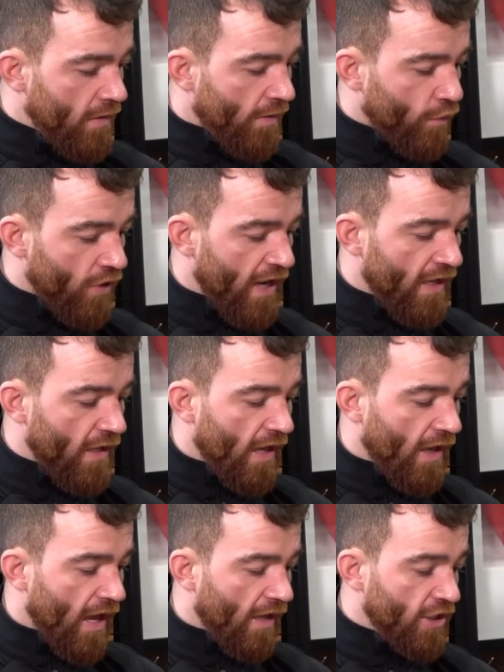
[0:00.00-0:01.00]
done it.
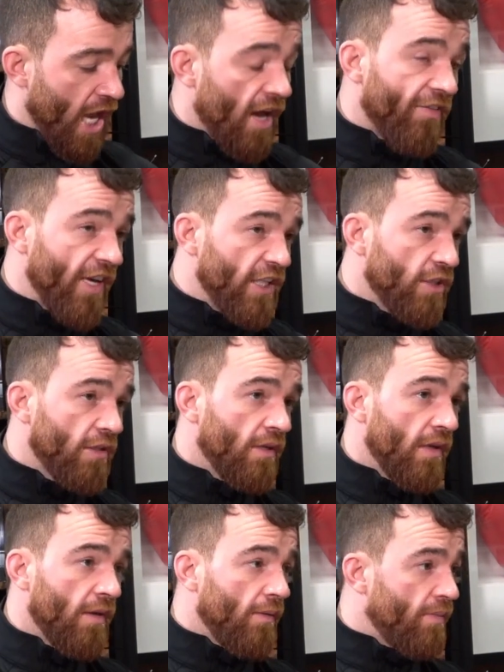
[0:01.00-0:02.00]
I sacrificed
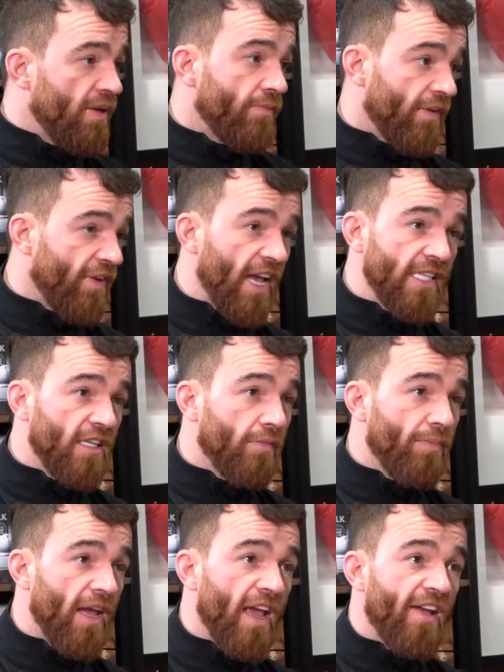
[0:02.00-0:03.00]
my
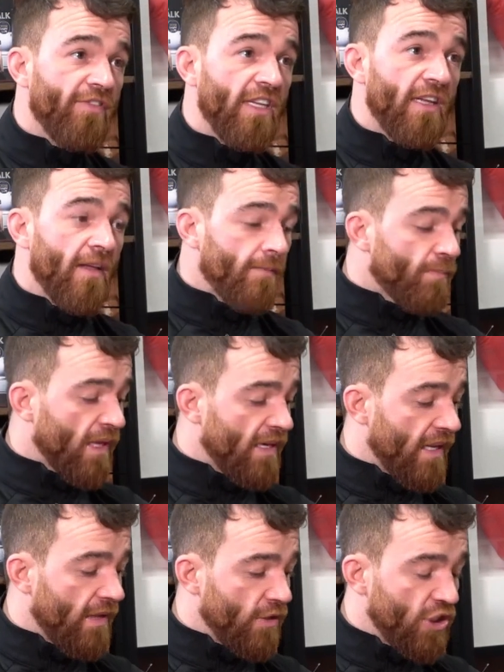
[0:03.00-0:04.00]
30th birthday,
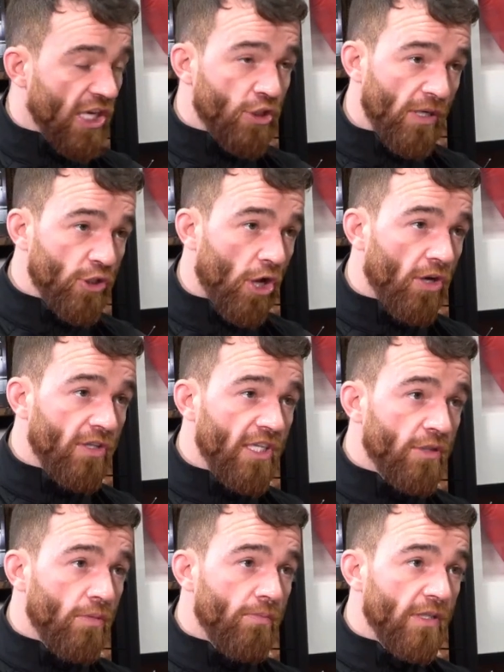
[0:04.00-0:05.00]
6 weeks
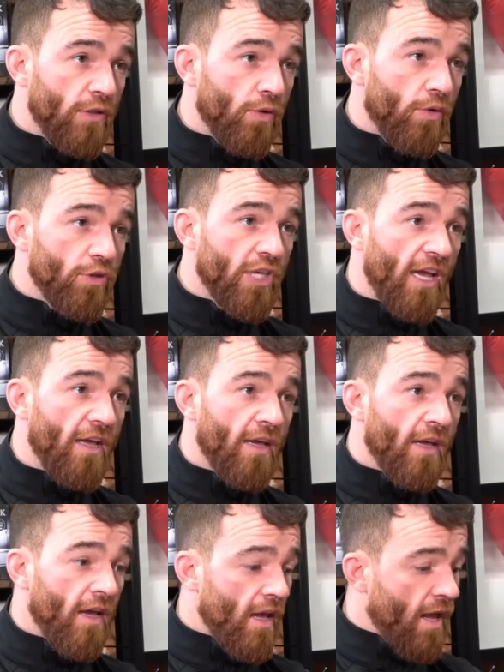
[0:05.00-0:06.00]
holidays with my daughter,
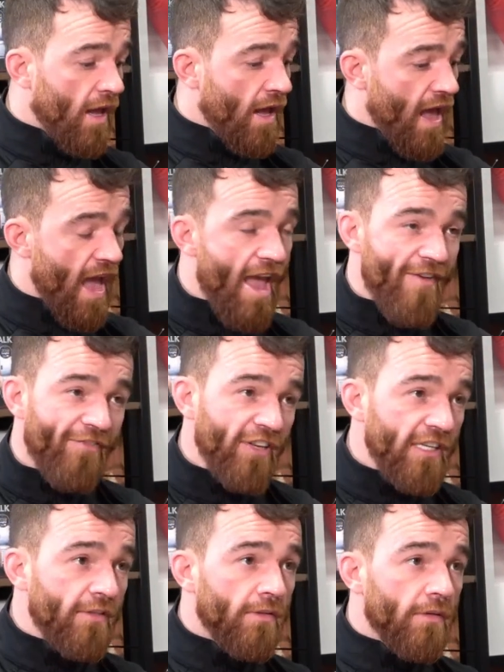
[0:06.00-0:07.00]

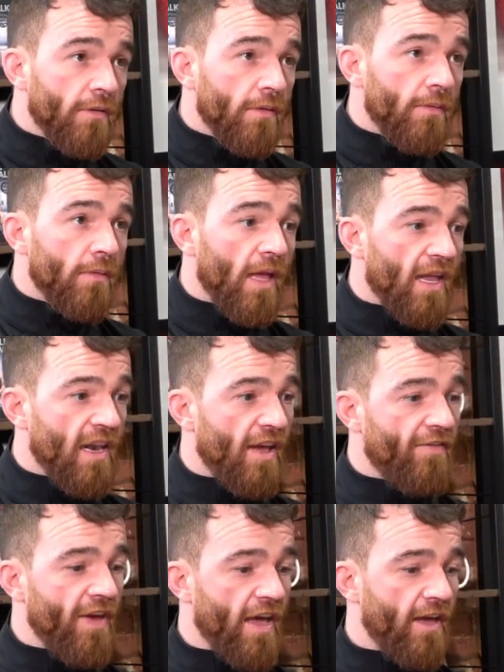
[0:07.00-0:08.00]
everything. I
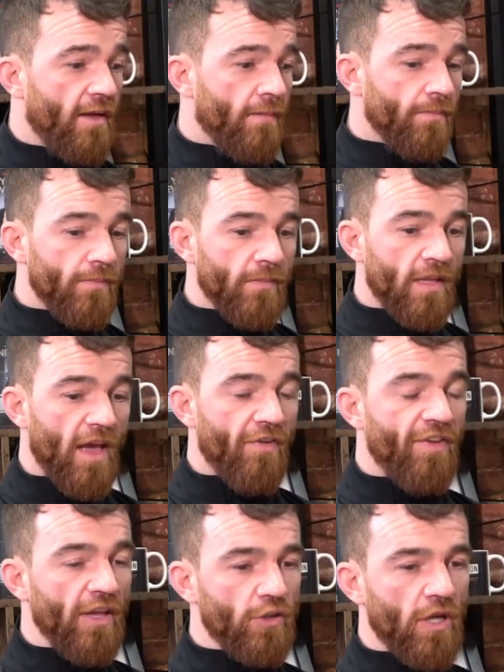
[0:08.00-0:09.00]
remember
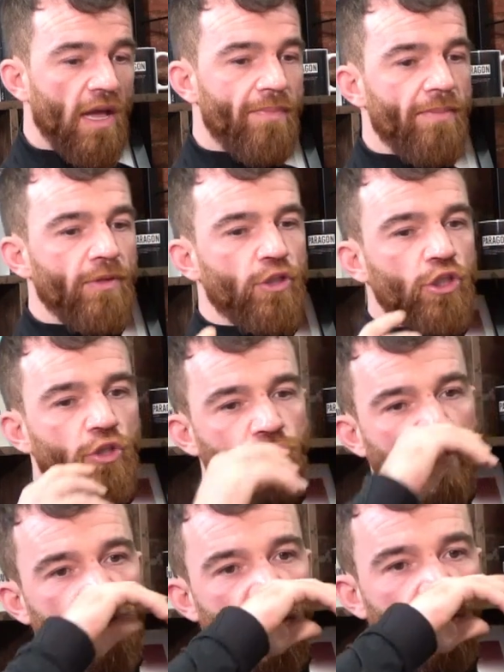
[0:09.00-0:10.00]
2
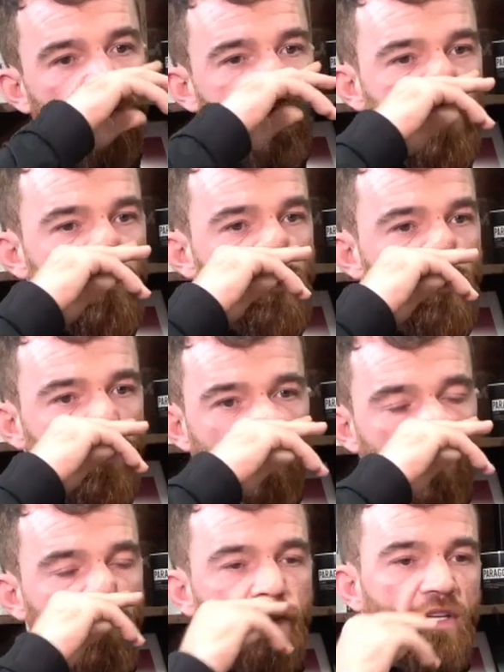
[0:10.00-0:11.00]
weeks out, 3
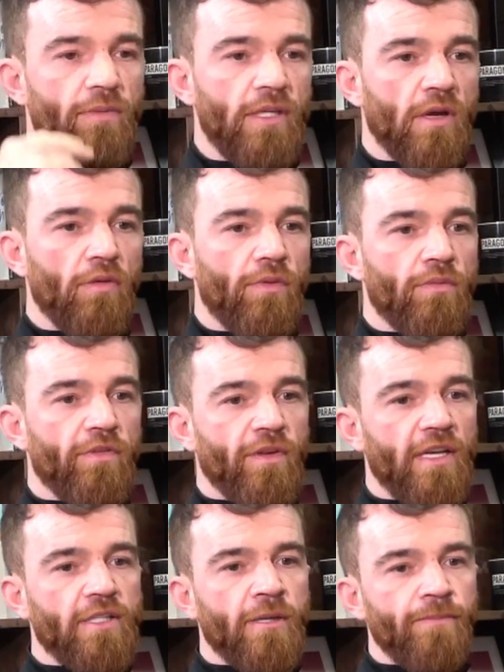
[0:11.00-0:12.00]
weeks out from the
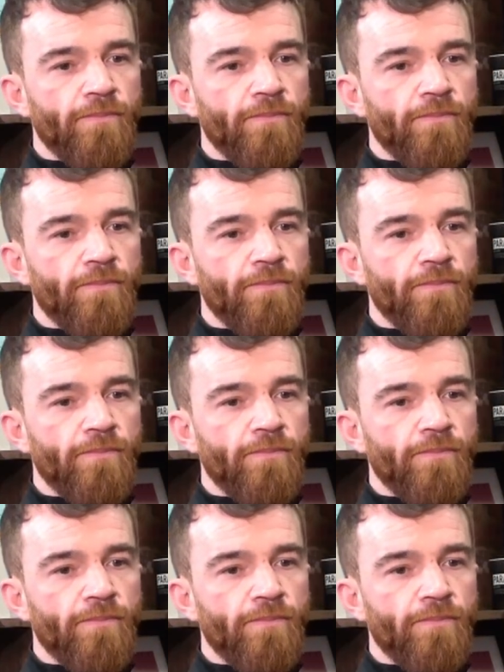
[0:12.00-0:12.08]
fight.